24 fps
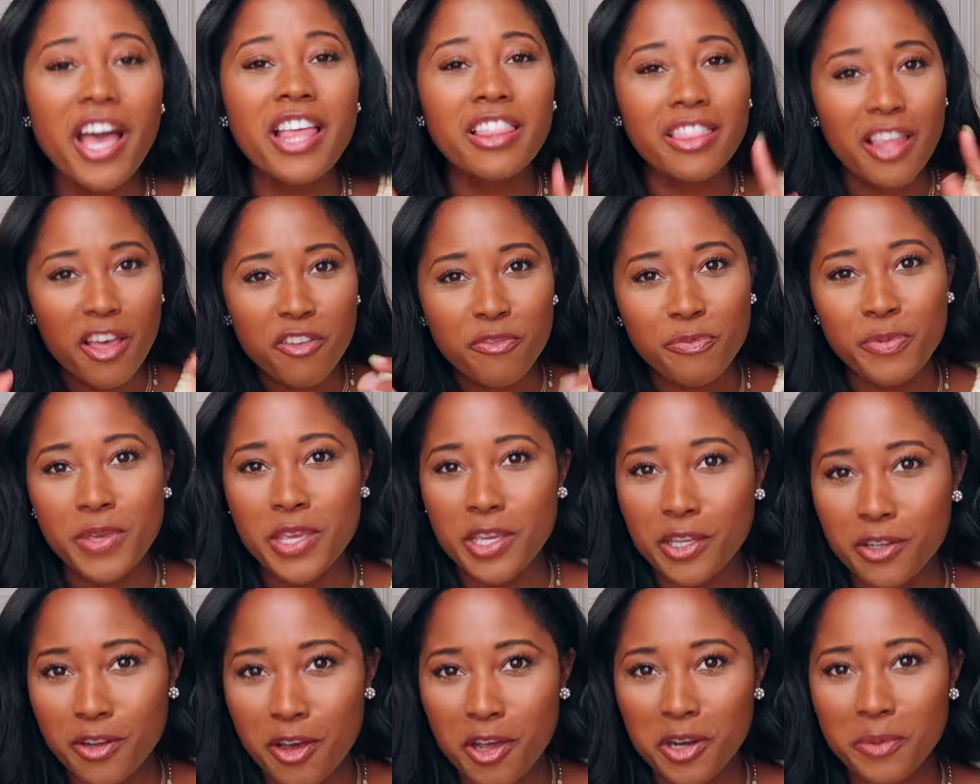I love
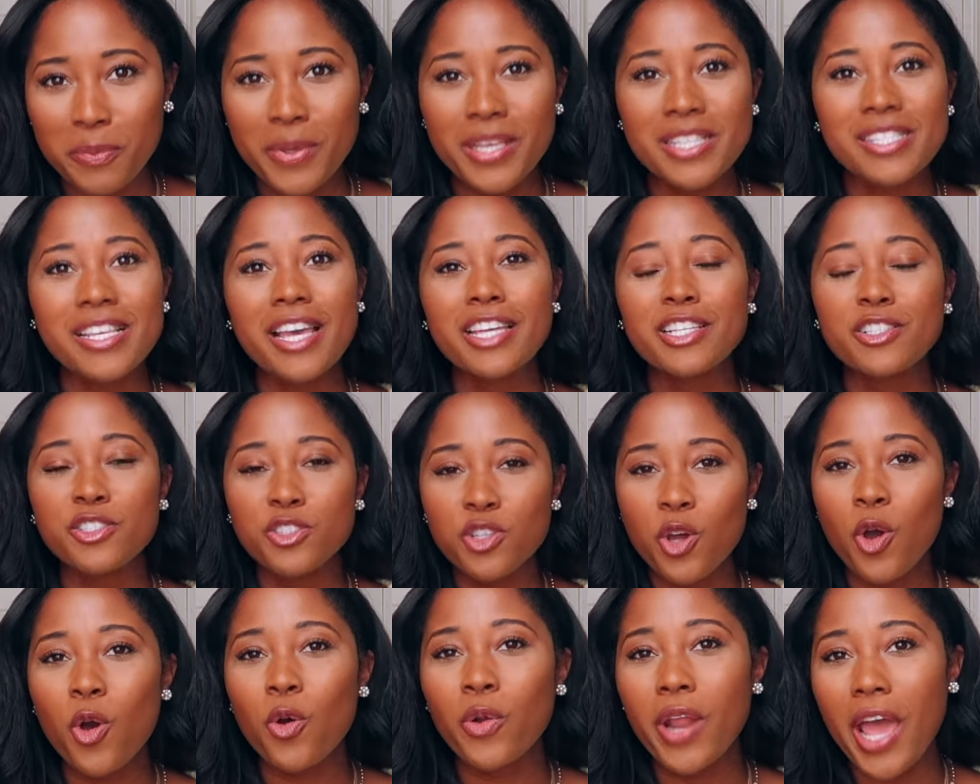being anonymous. I
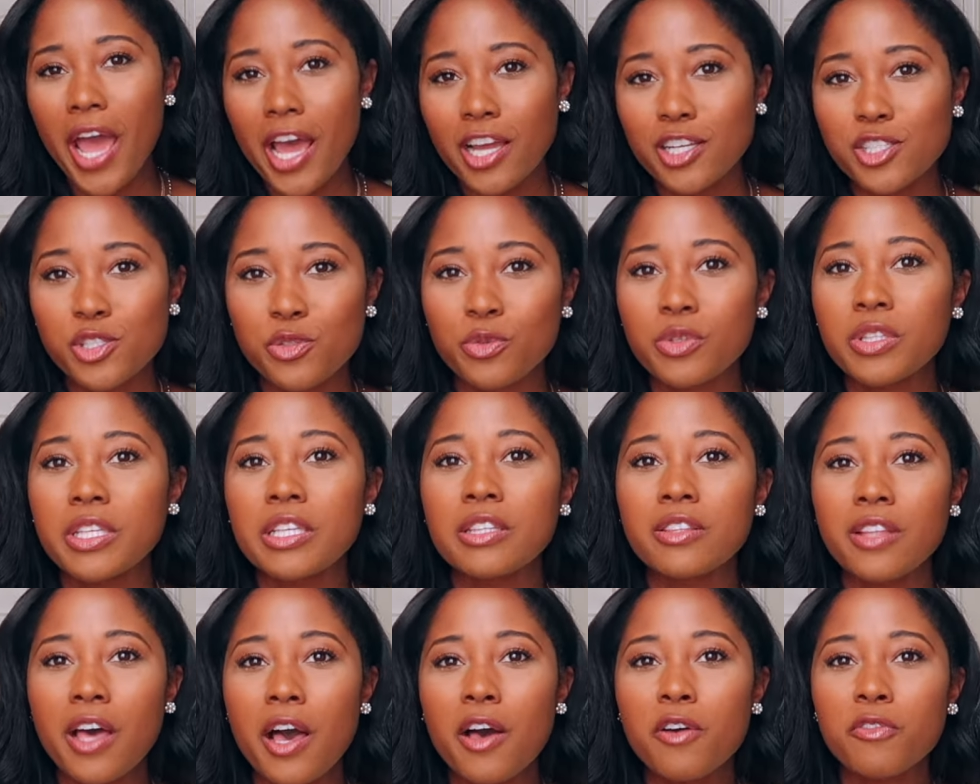don't
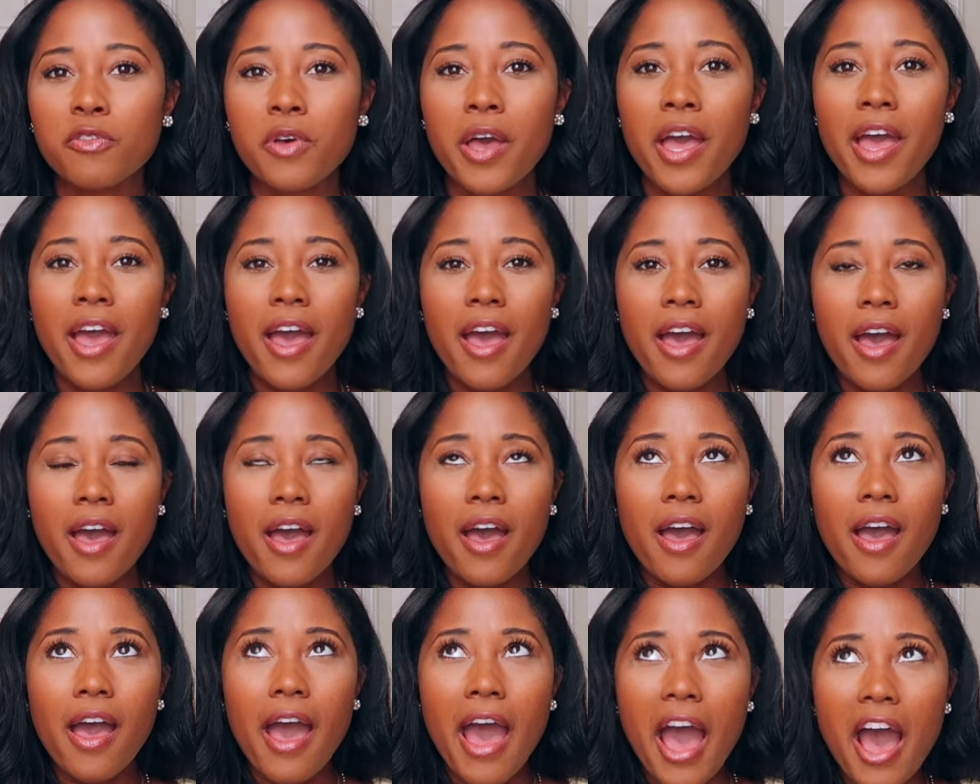actually love
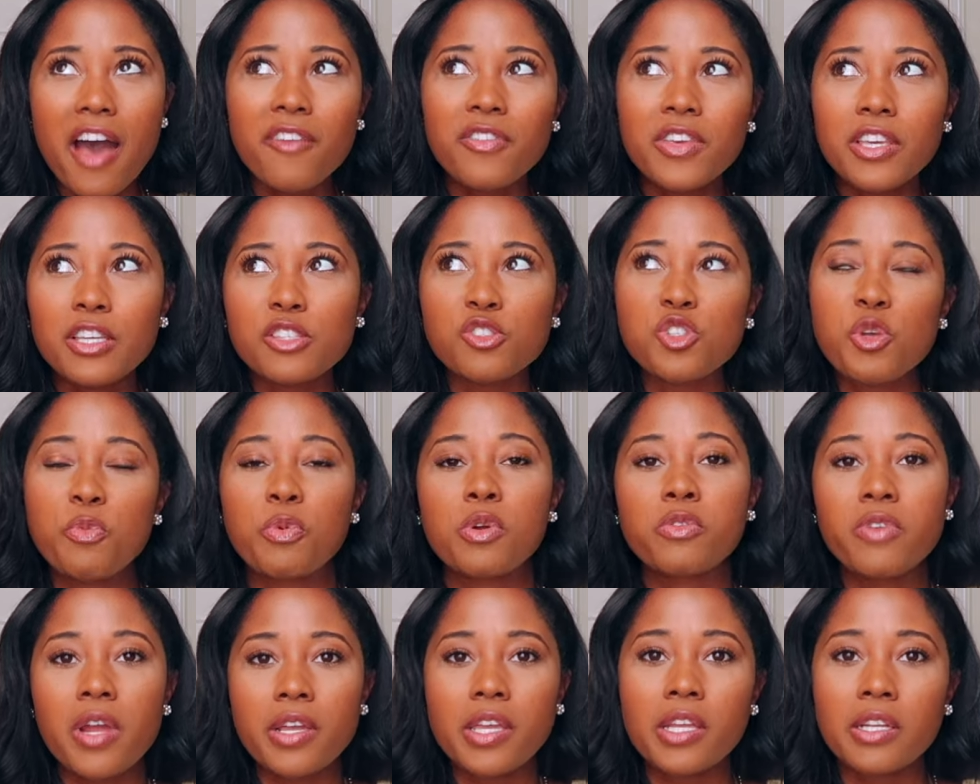having a
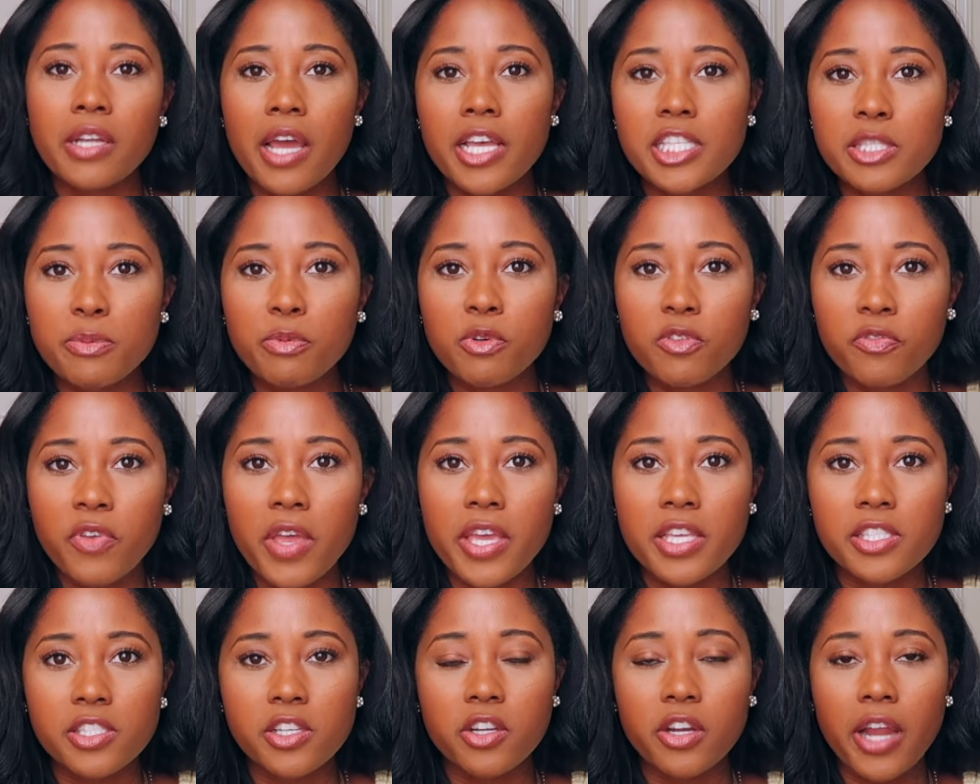super recognizable
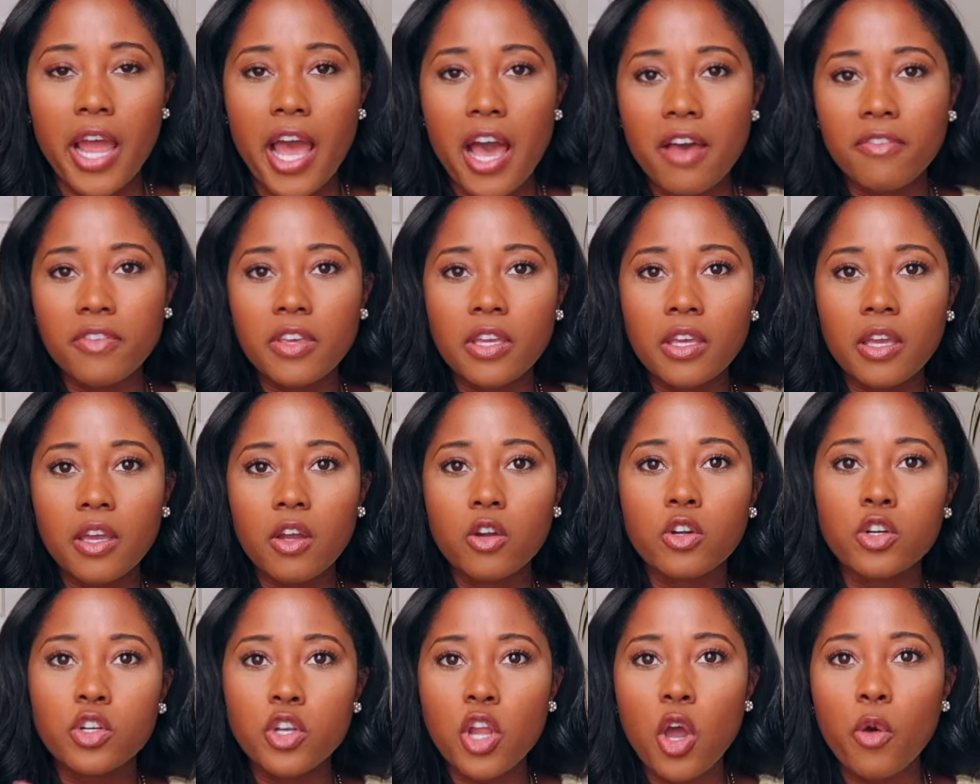face
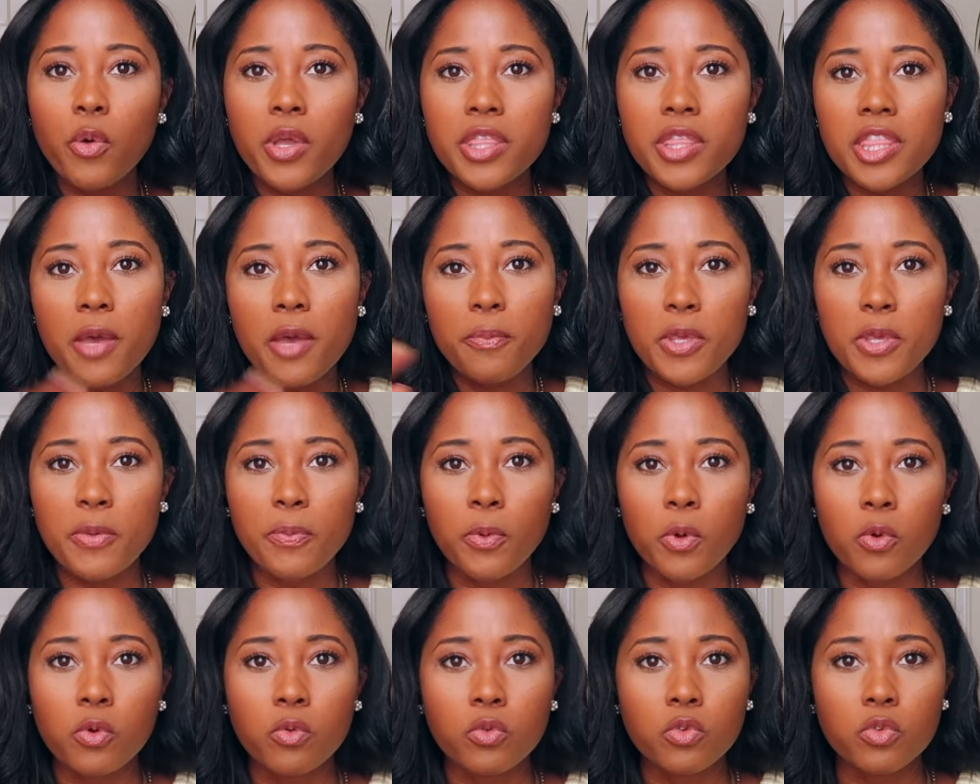or knowing that
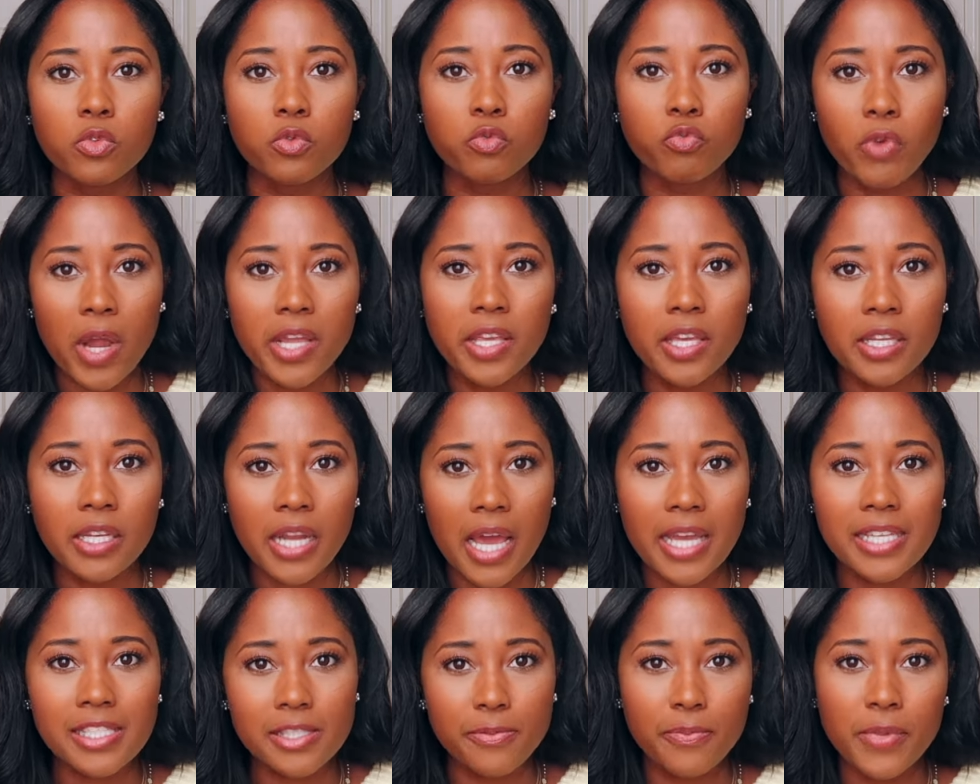people
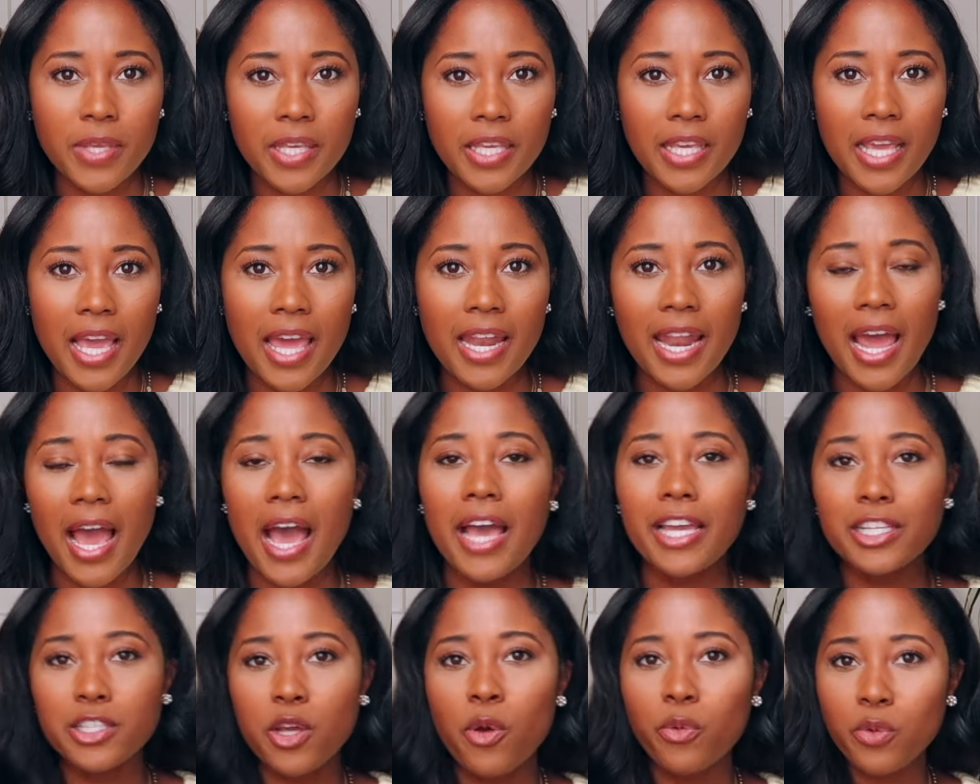recognize me and
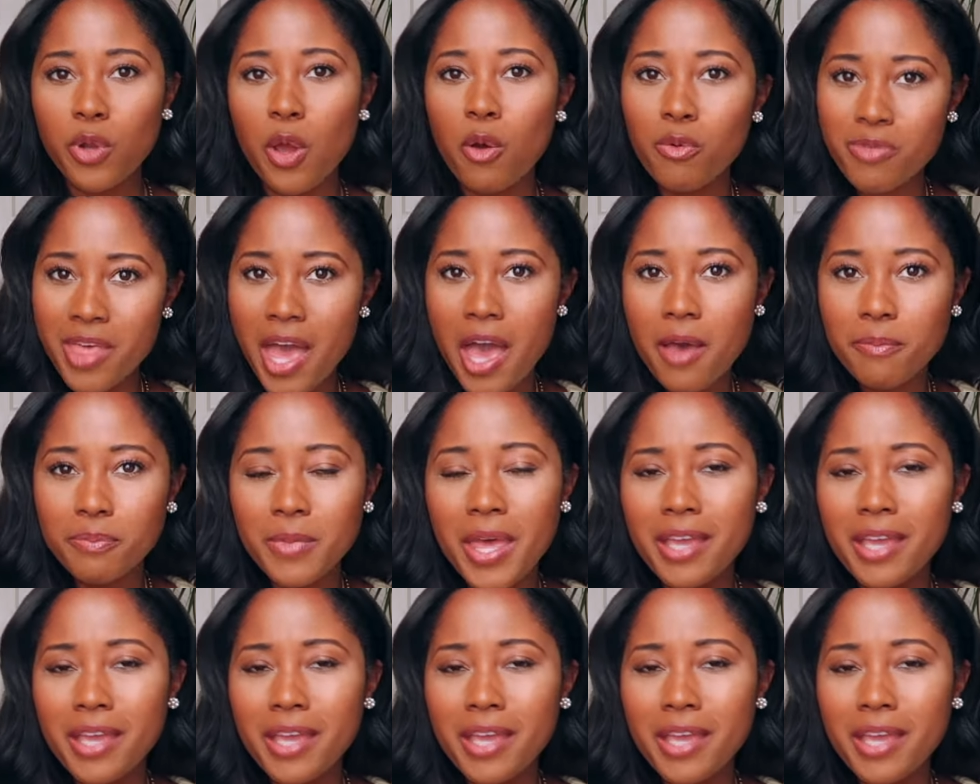I don't know them.